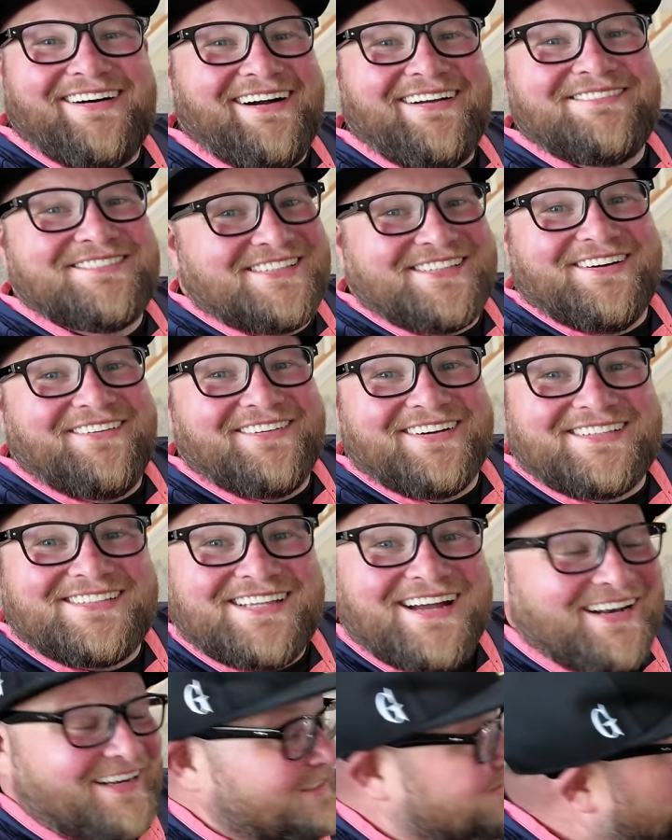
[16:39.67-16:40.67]
I'm so
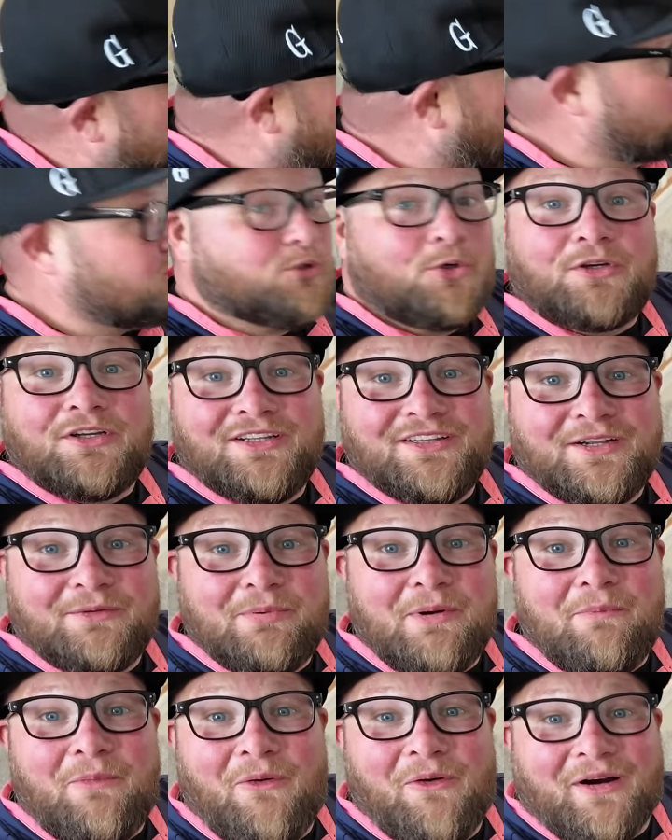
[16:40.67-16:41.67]
excited. So I'll show you a little
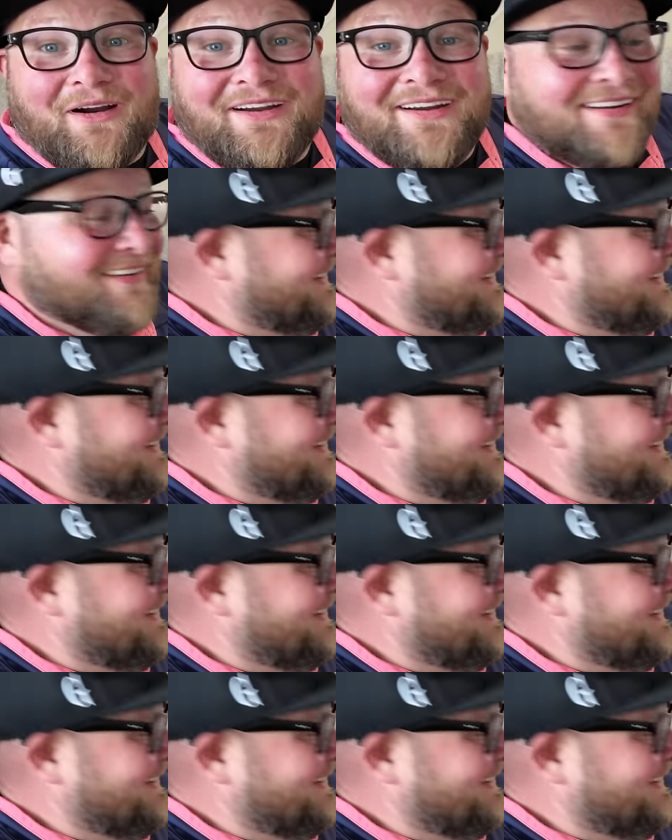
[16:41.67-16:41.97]
bit more.